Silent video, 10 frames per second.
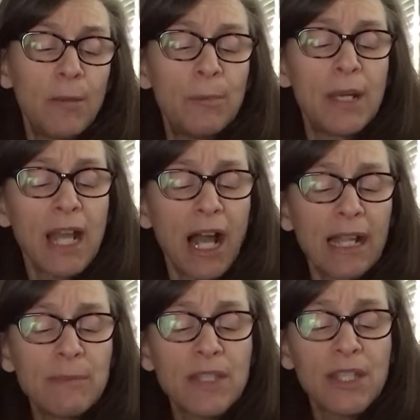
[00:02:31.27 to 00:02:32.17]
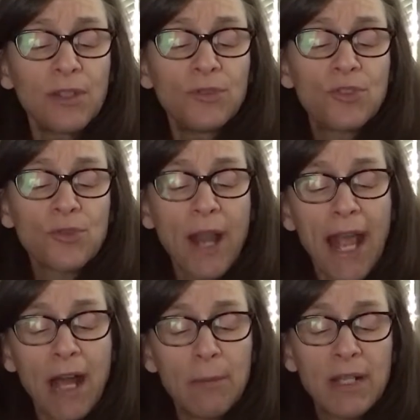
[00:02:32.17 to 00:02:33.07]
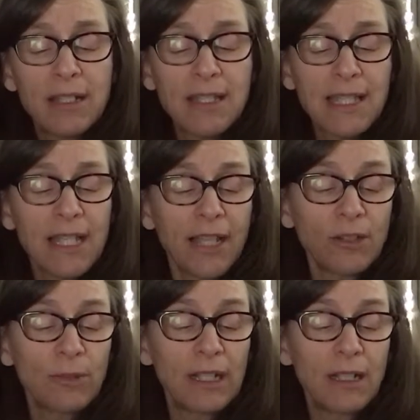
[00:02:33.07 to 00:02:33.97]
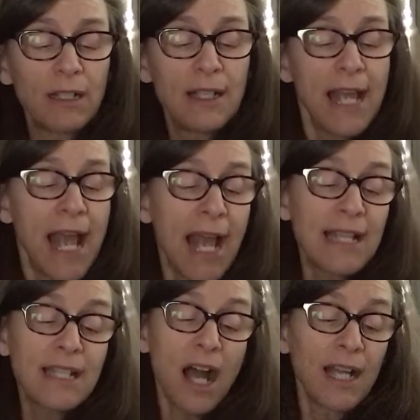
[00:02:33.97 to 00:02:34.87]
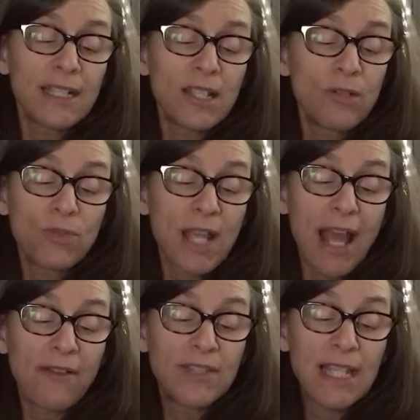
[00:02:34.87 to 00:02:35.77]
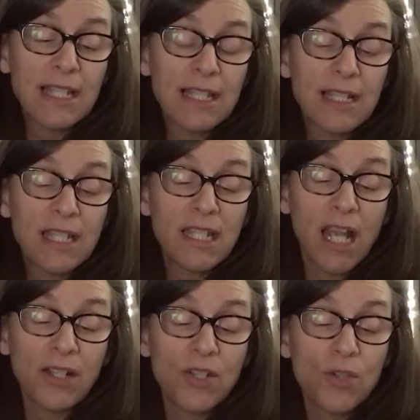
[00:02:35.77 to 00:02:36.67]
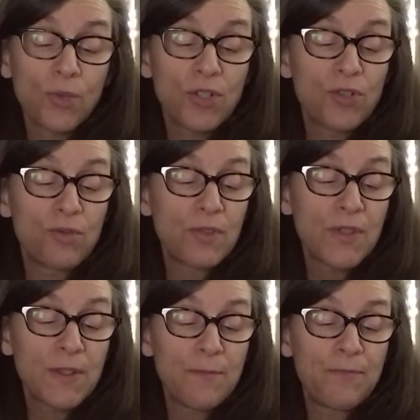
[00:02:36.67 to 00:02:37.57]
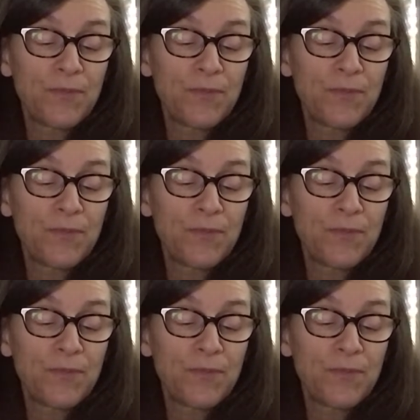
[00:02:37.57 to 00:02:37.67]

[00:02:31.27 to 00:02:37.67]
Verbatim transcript: But I'm so drab, said Dinorella, and I don't have decent dinosaur jewels.